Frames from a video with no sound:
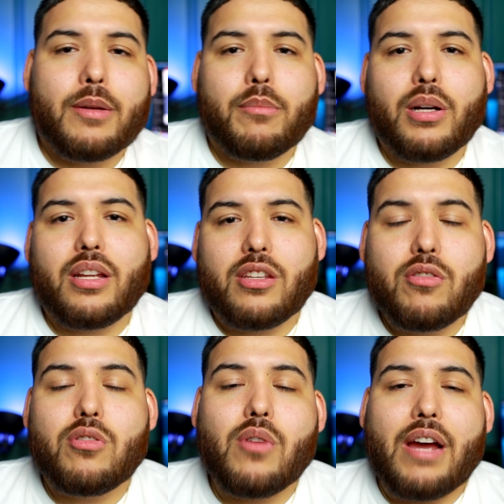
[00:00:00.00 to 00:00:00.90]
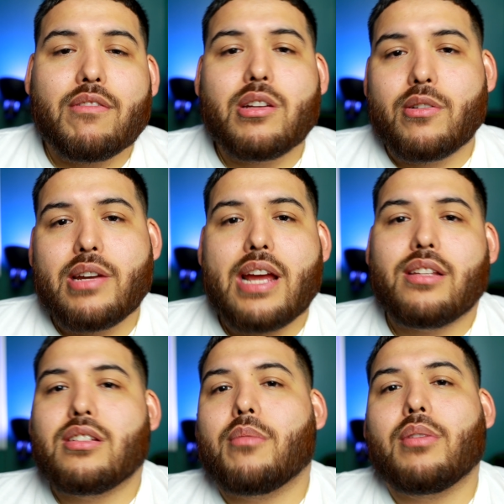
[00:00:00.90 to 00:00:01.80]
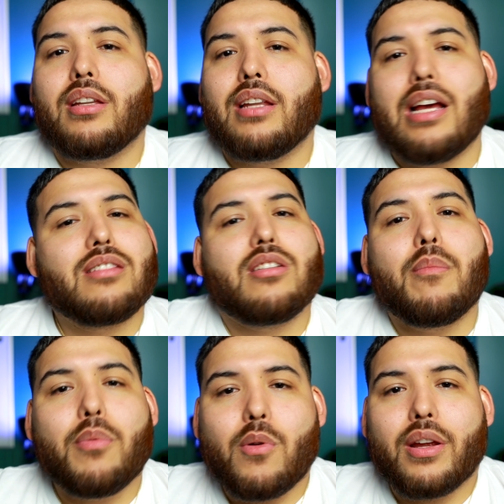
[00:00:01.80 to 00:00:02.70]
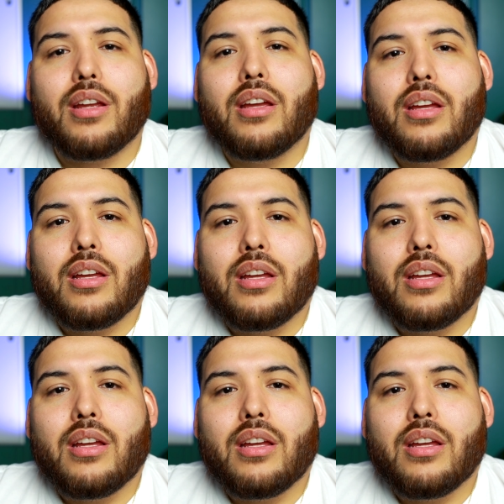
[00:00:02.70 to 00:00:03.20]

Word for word: but you do have to create something. At some point,